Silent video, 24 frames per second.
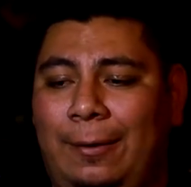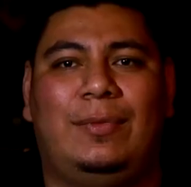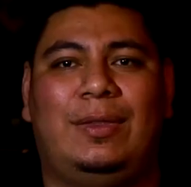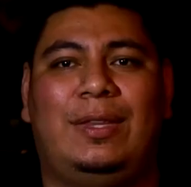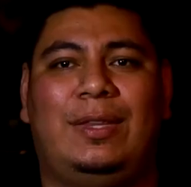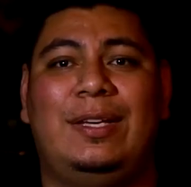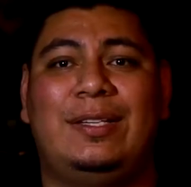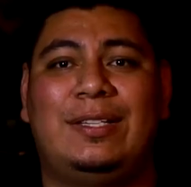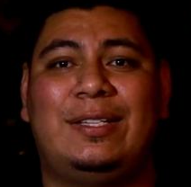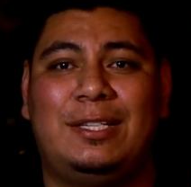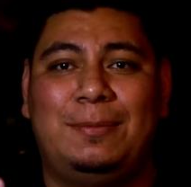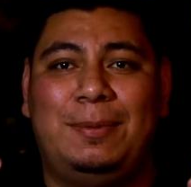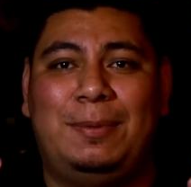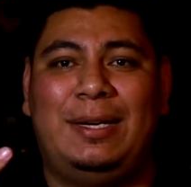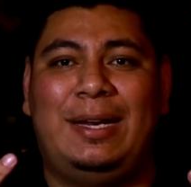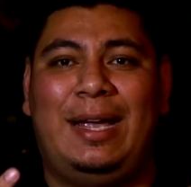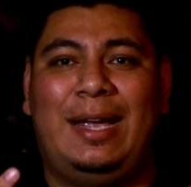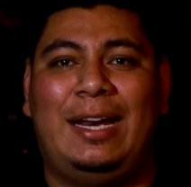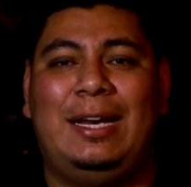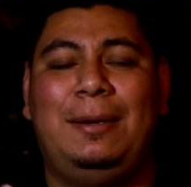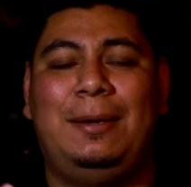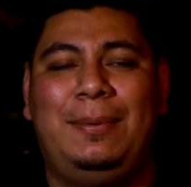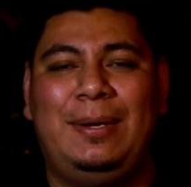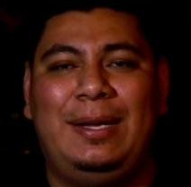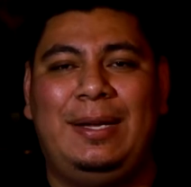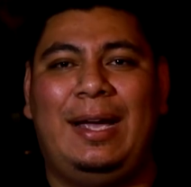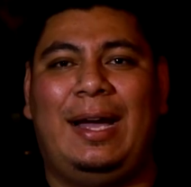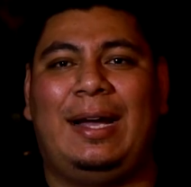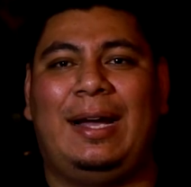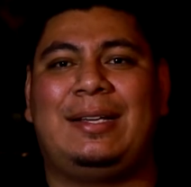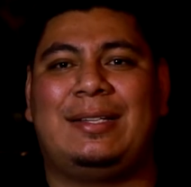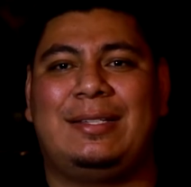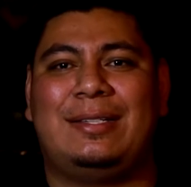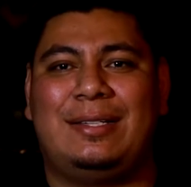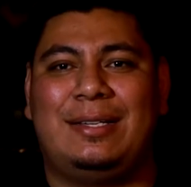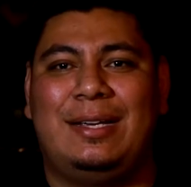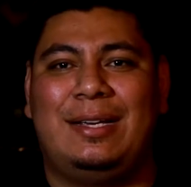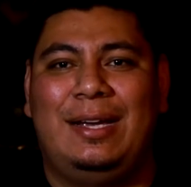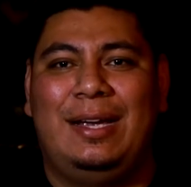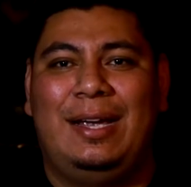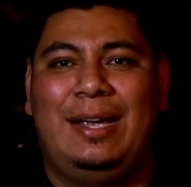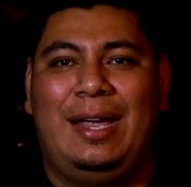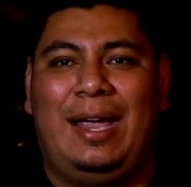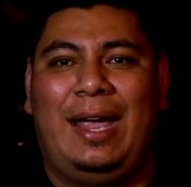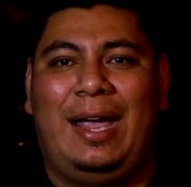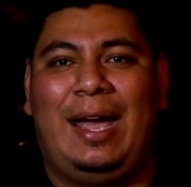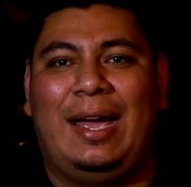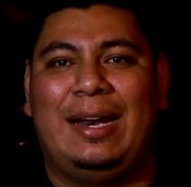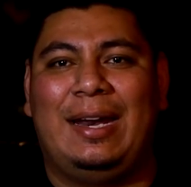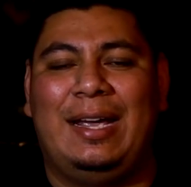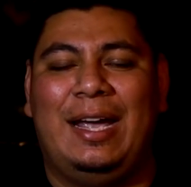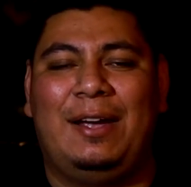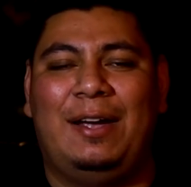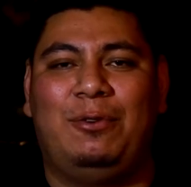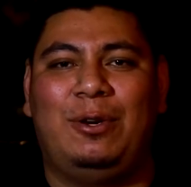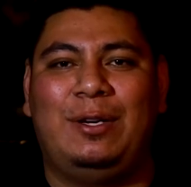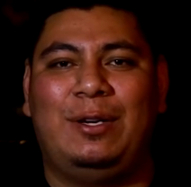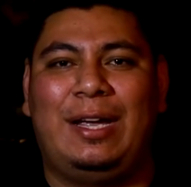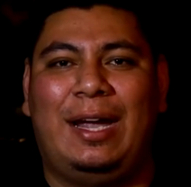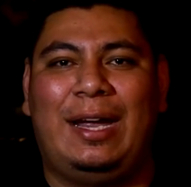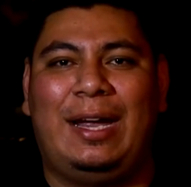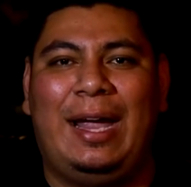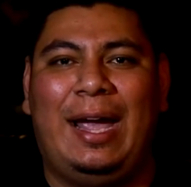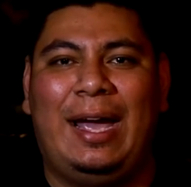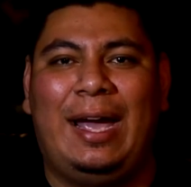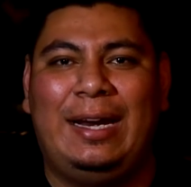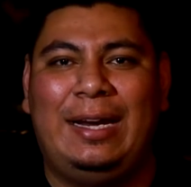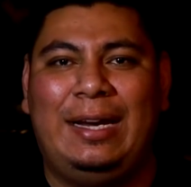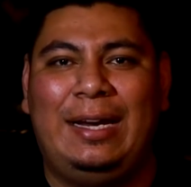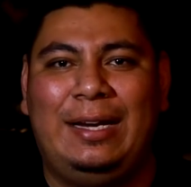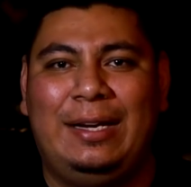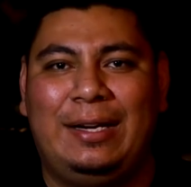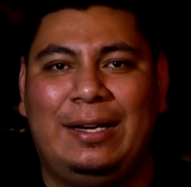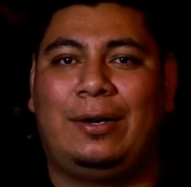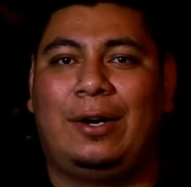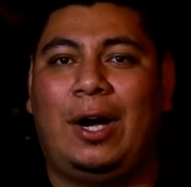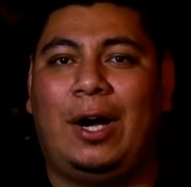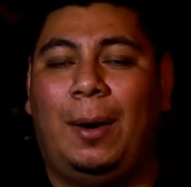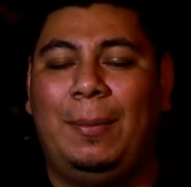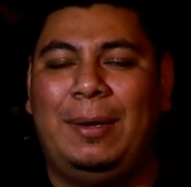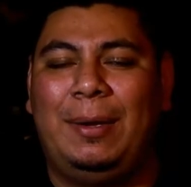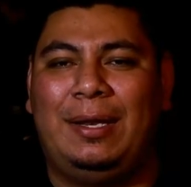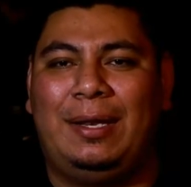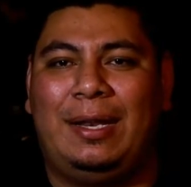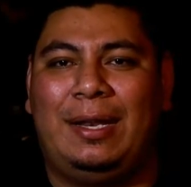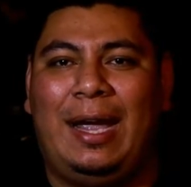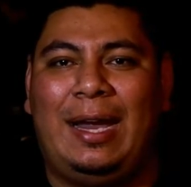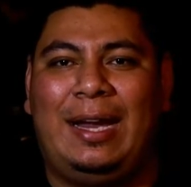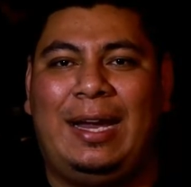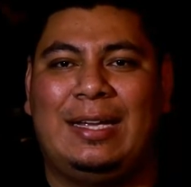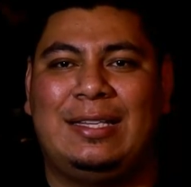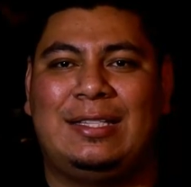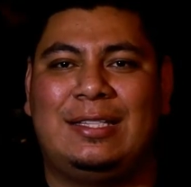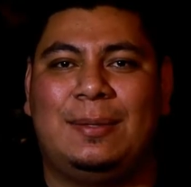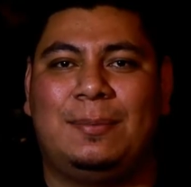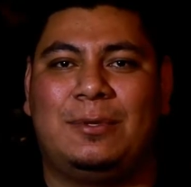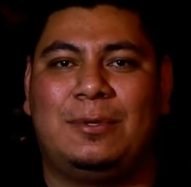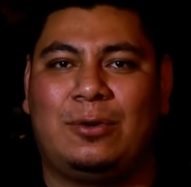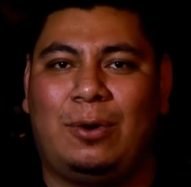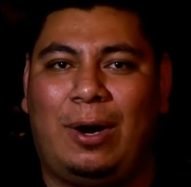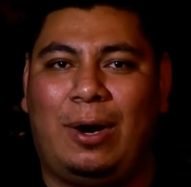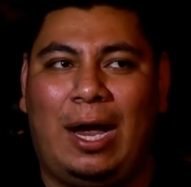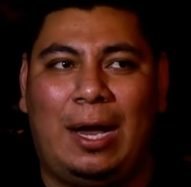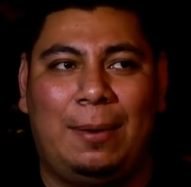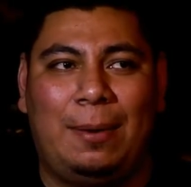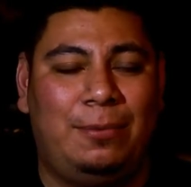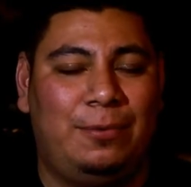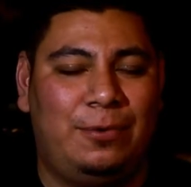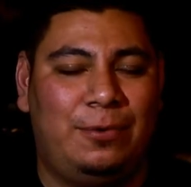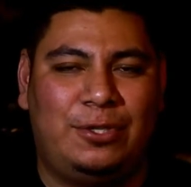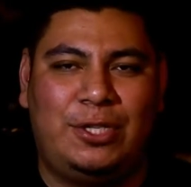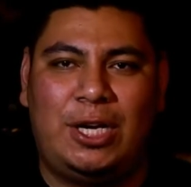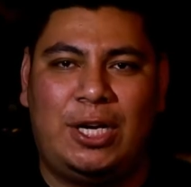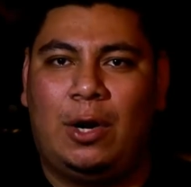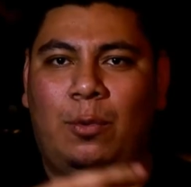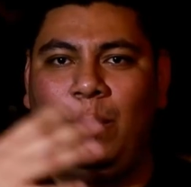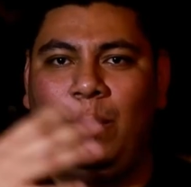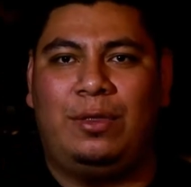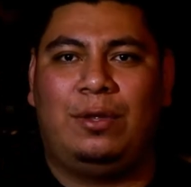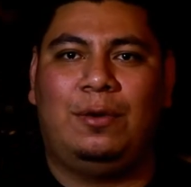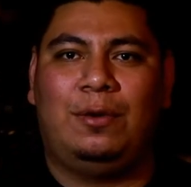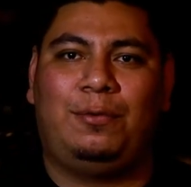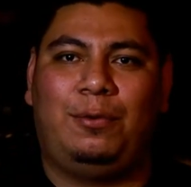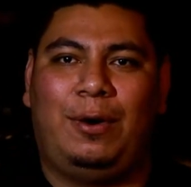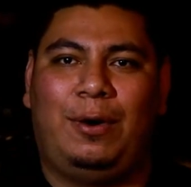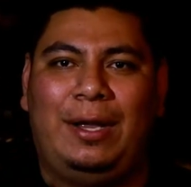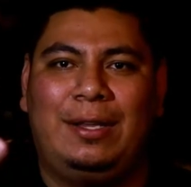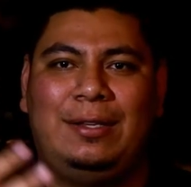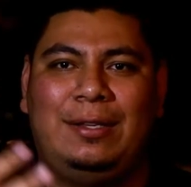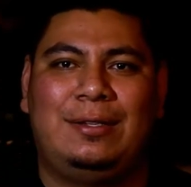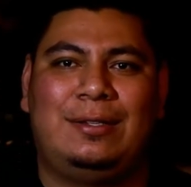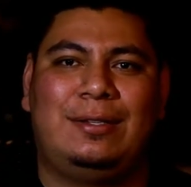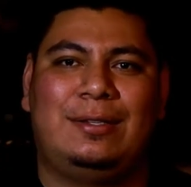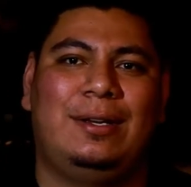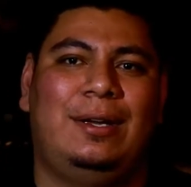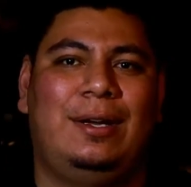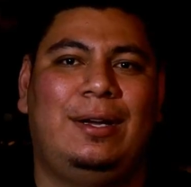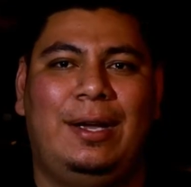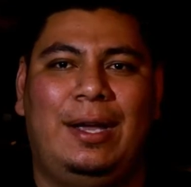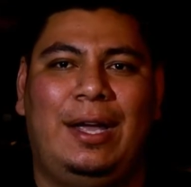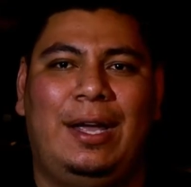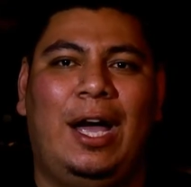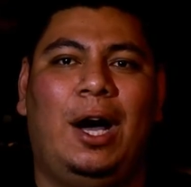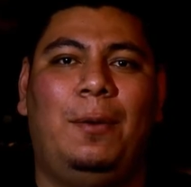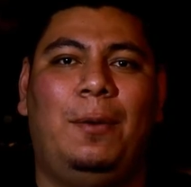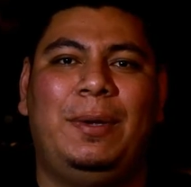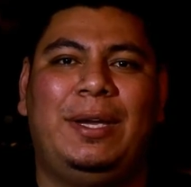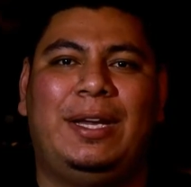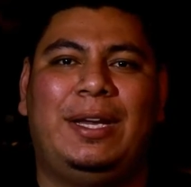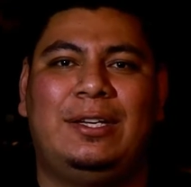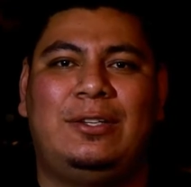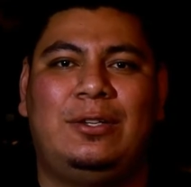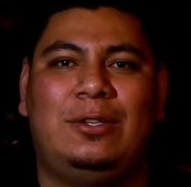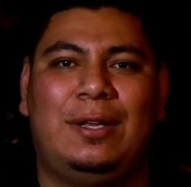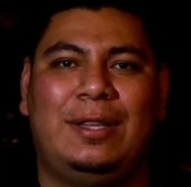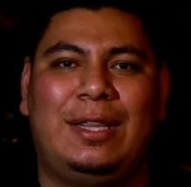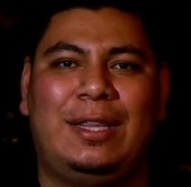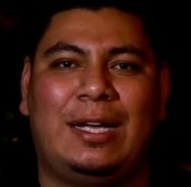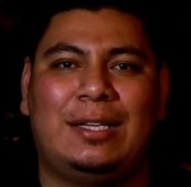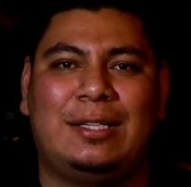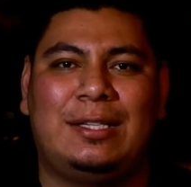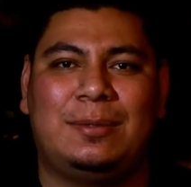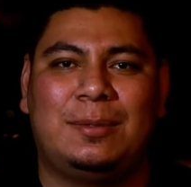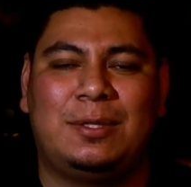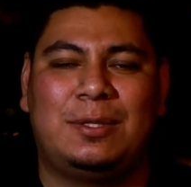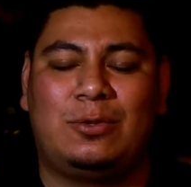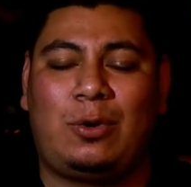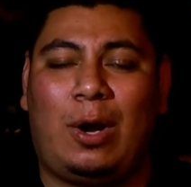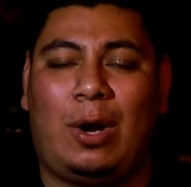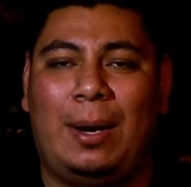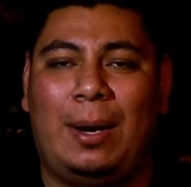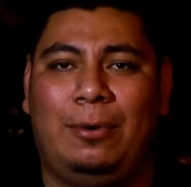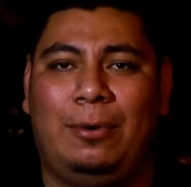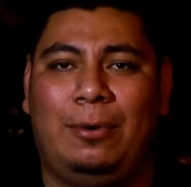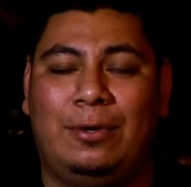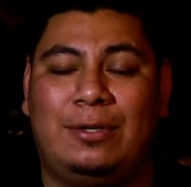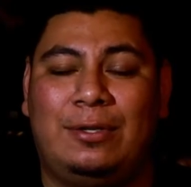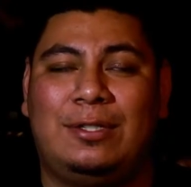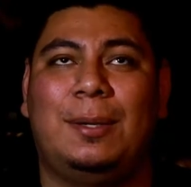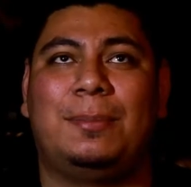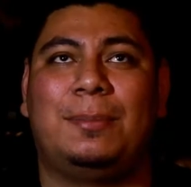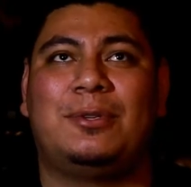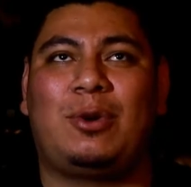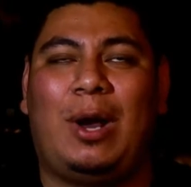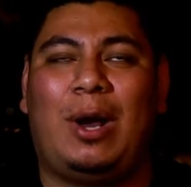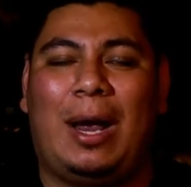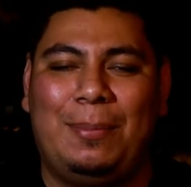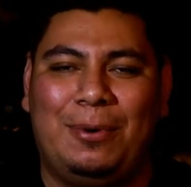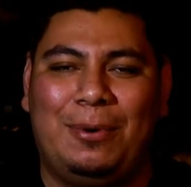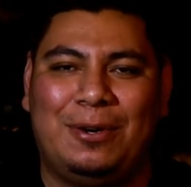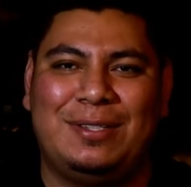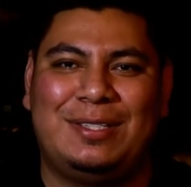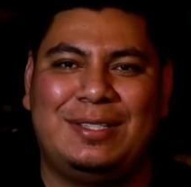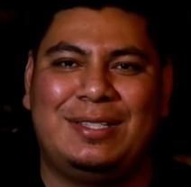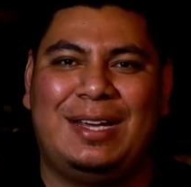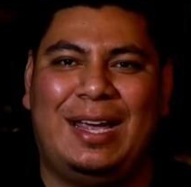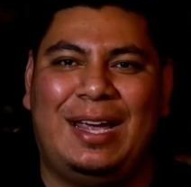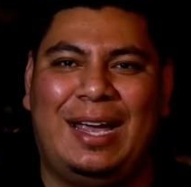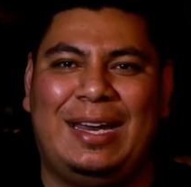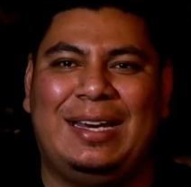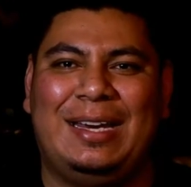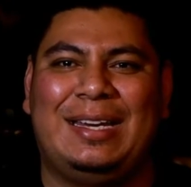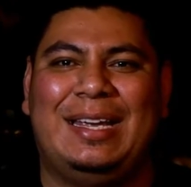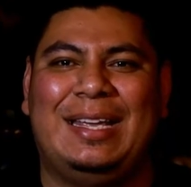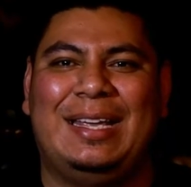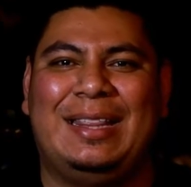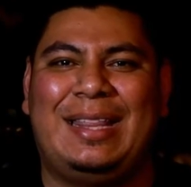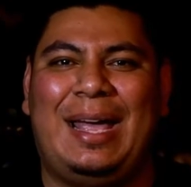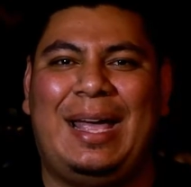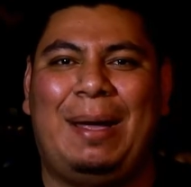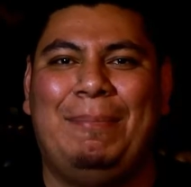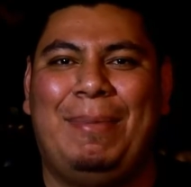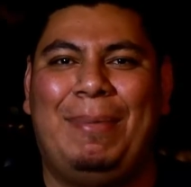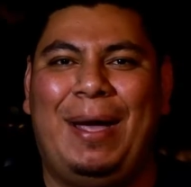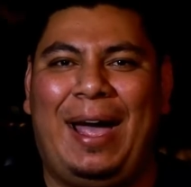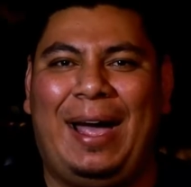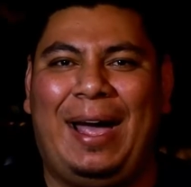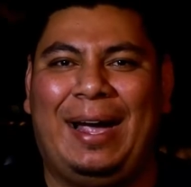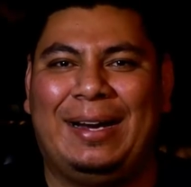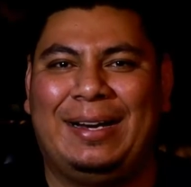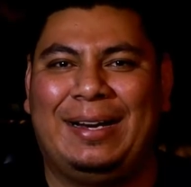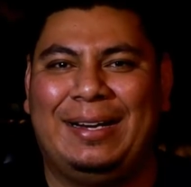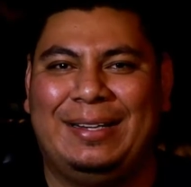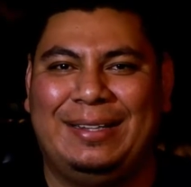This has been Eddie BX and Everyday Eddie. Comment, like, and subscribe. Share it with your friends. Help me get to 1,000 subscribers and get that bag.